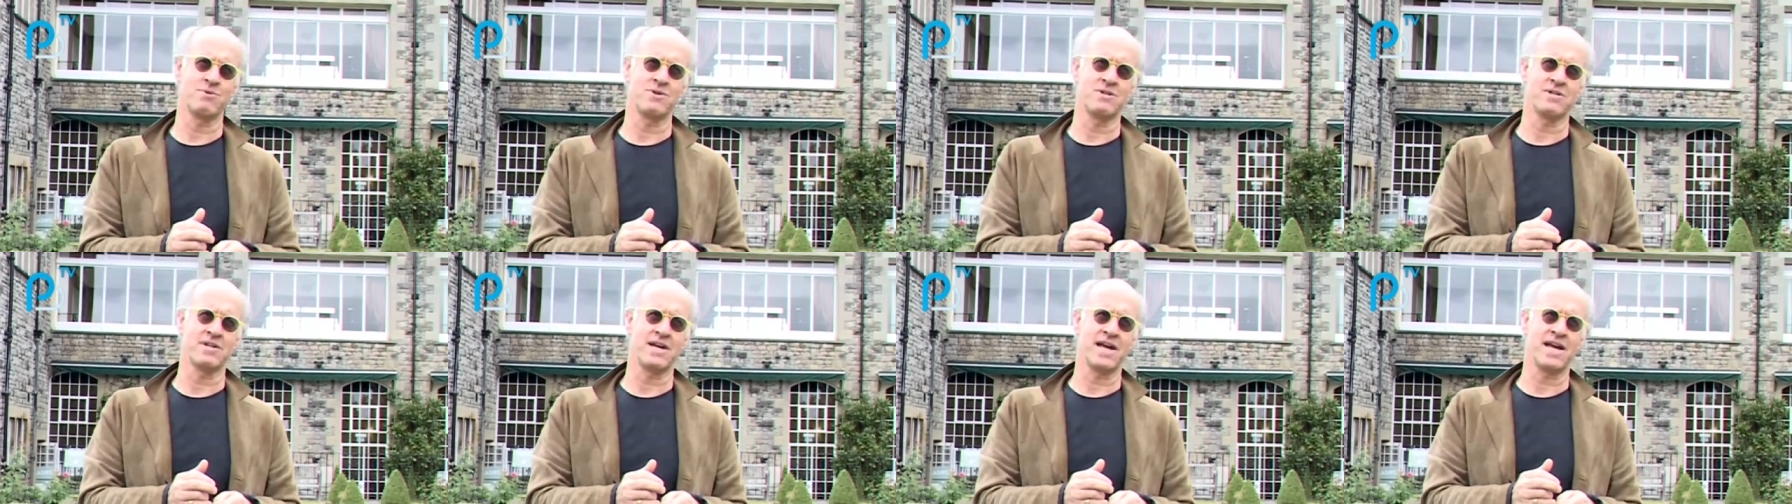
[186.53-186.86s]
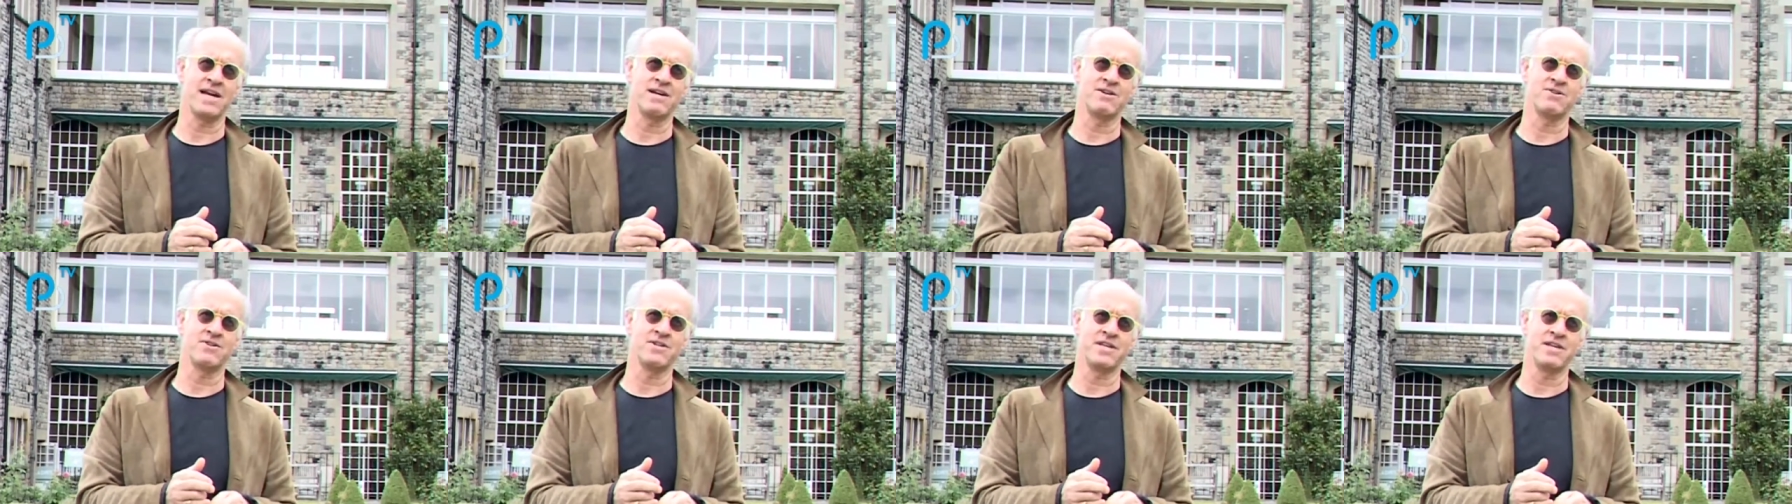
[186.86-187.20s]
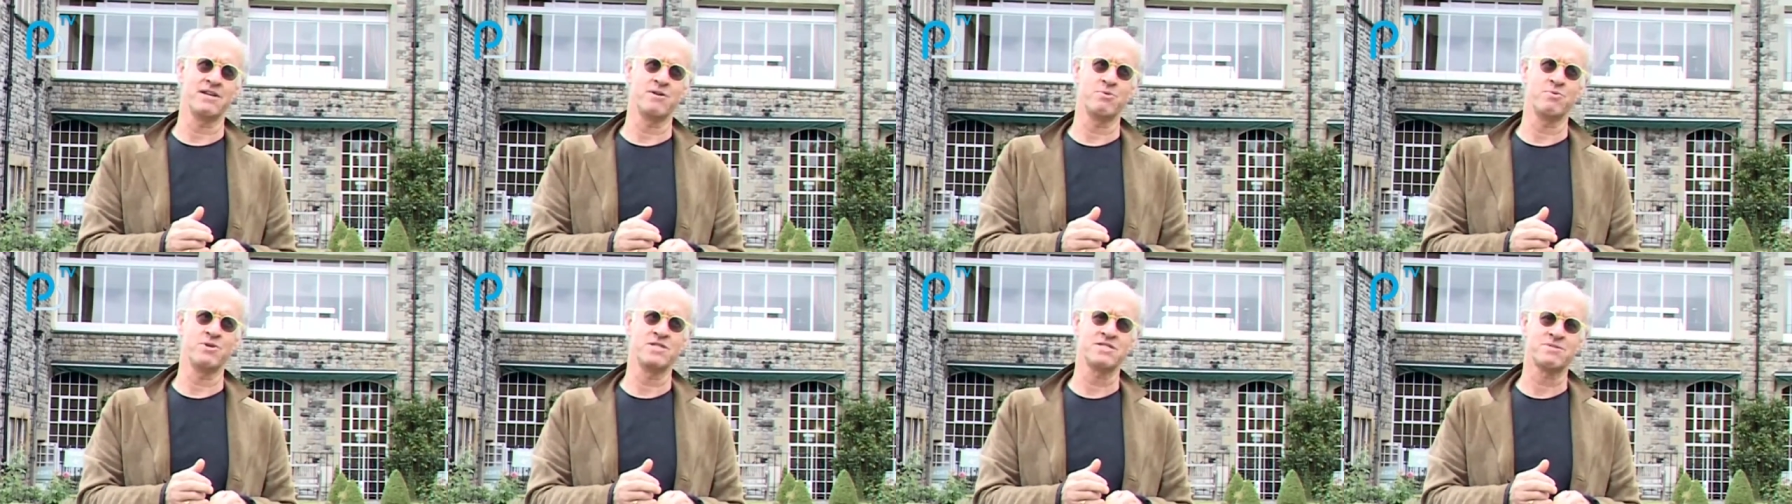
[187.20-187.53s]
well, hang on
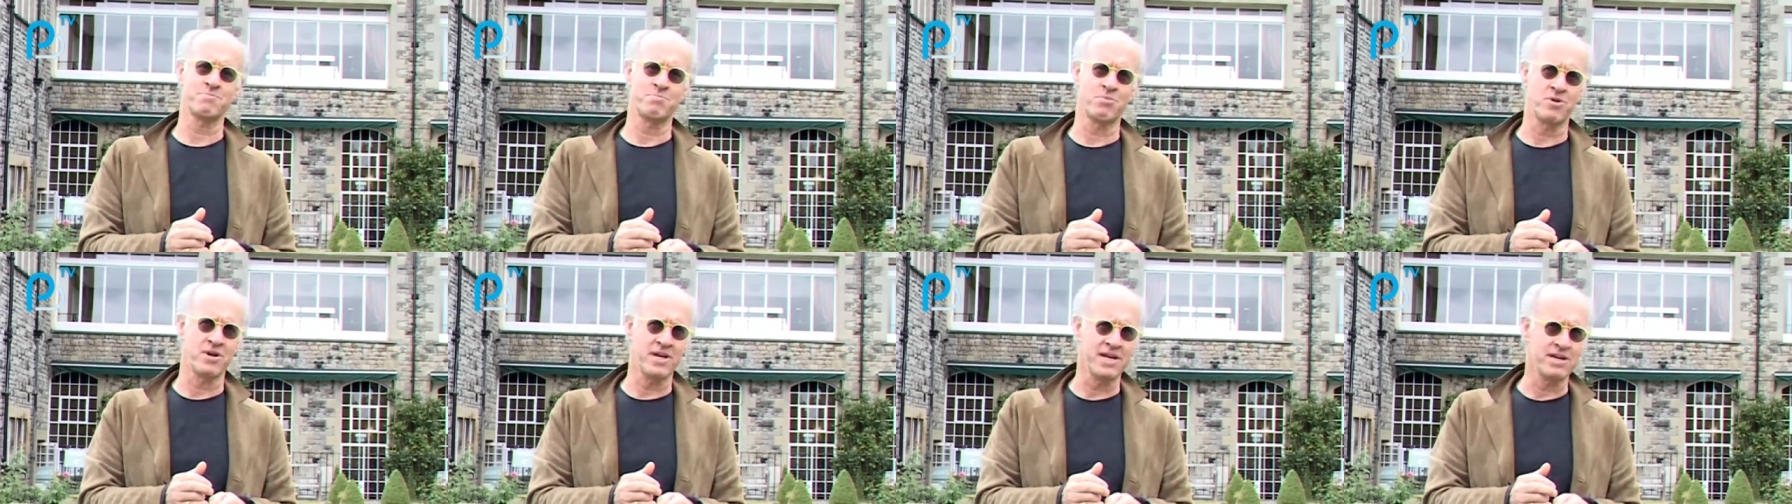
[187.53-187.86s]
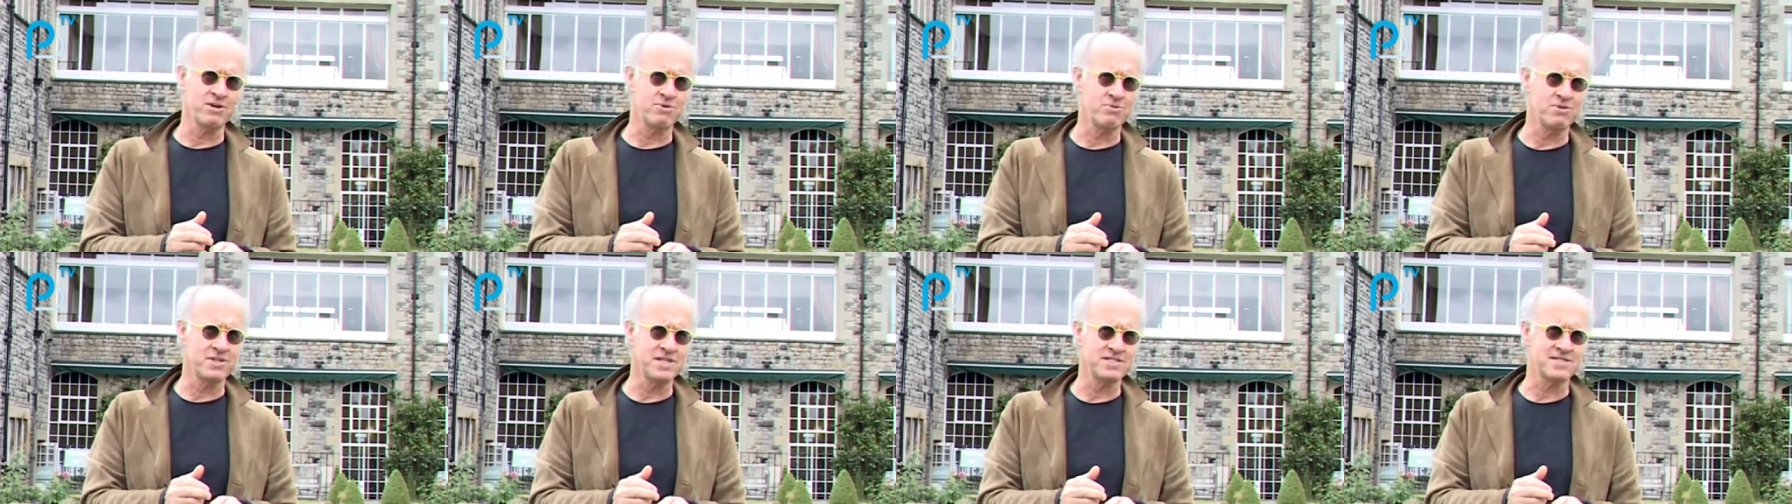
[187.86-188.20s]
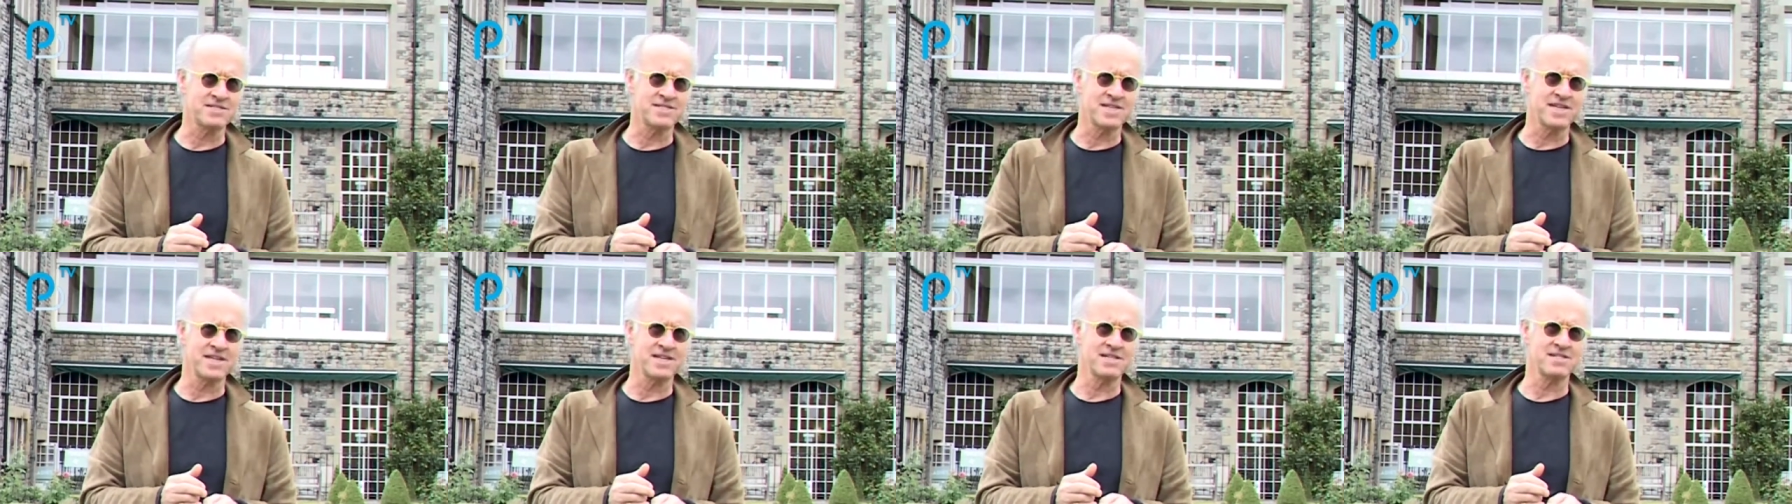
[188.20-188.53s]
here, we're spraying all
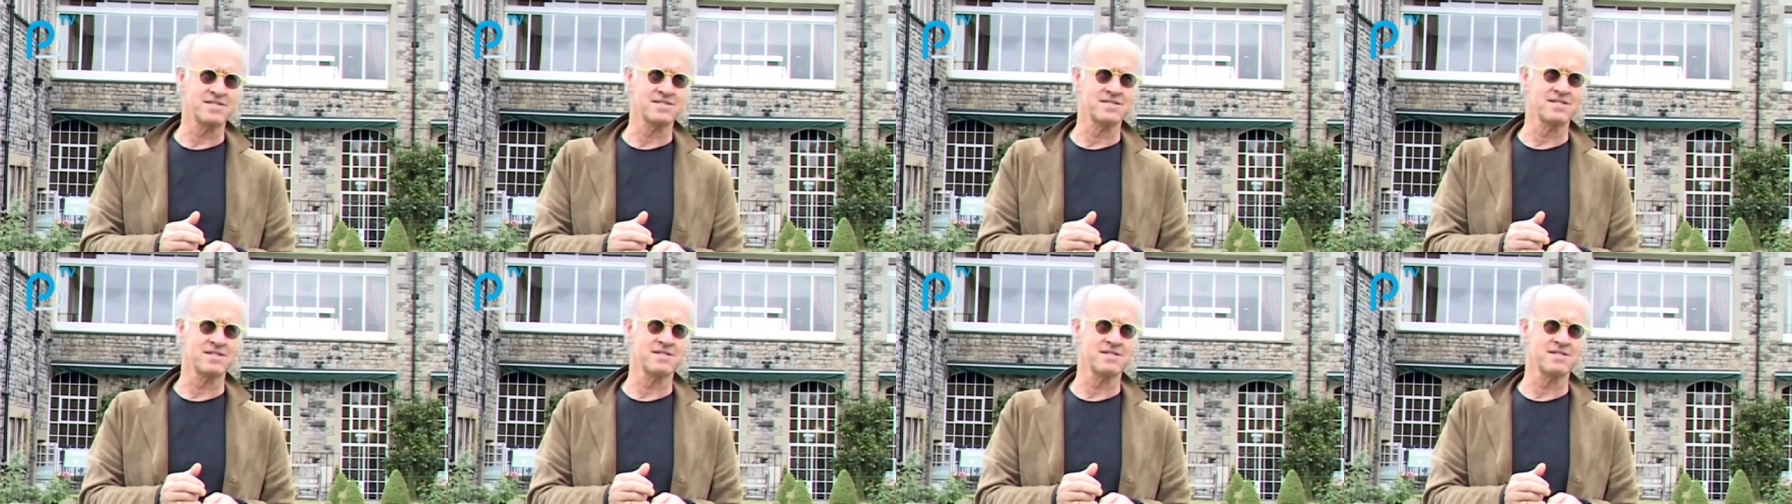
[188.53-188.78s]
these things